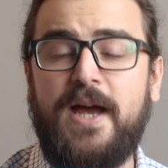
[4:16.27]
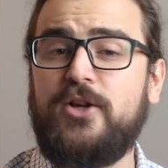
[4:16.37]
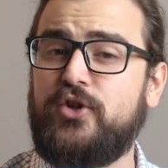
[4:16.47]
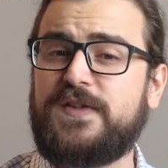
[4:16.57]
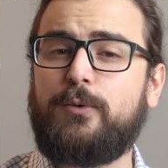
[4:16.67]

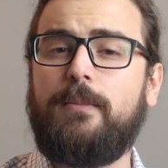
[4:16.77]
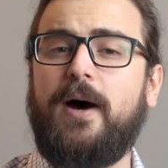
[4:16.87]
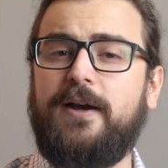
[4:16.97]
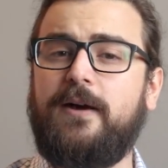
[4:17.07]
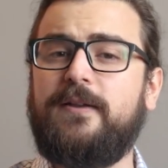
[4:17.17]
Just a
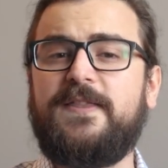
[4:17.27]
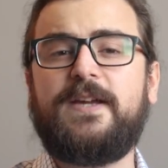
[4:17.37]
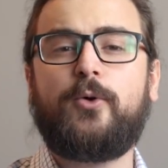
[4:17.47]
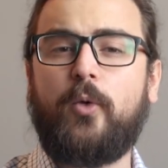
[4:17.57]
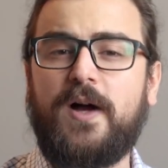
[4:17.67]
reminder, the
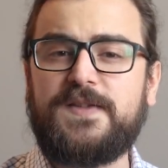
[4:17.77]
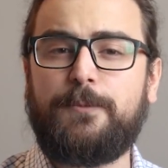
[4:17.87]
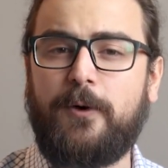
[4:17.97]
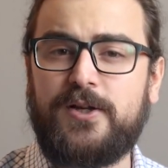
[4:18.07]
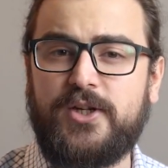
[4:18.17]
Crust
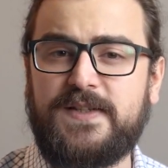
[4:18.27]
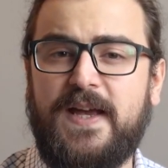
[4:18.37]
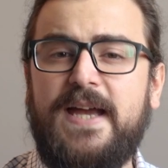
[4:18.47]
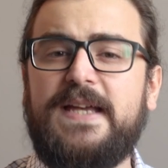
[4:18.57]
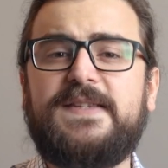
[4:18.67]
project
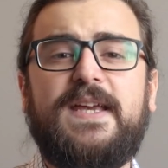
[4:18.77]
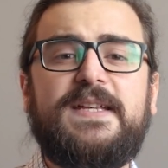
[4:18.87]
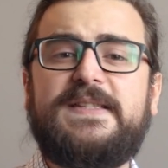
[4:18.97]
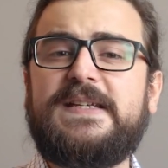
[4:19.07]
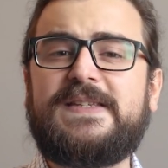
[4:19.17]
is a
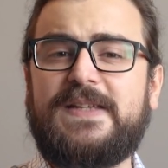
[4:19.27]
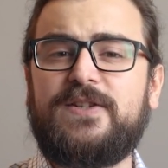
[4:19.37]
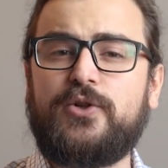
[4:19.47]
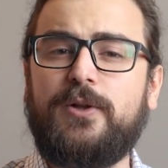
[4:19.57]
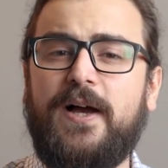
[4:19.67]

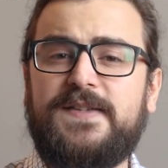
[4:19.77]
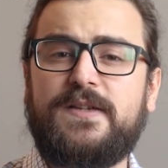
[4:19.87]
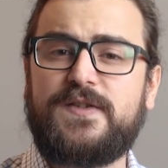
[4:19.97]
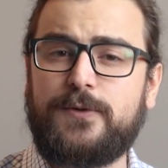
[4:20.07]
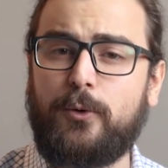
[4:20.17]
decentralized
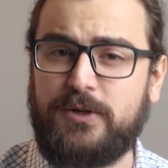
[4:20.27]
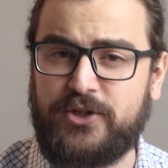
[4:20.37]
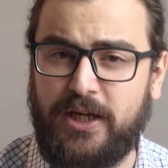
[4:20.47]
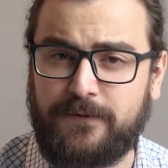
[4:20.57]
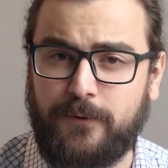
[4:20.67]
storage
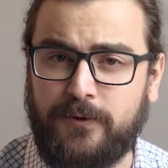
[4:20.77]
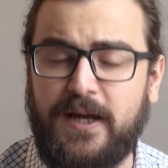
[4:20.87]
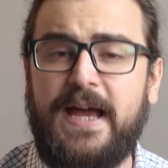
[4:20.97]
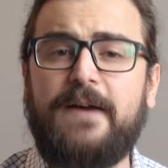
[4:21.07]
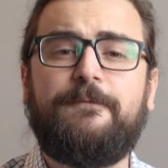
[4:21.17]
network
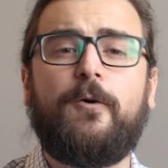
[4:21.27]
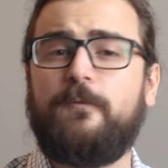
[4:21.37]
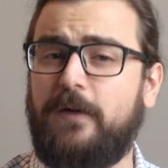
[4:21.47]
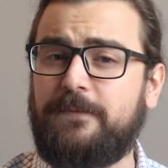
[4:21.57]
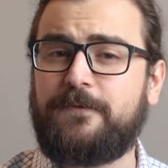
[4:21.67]
for Web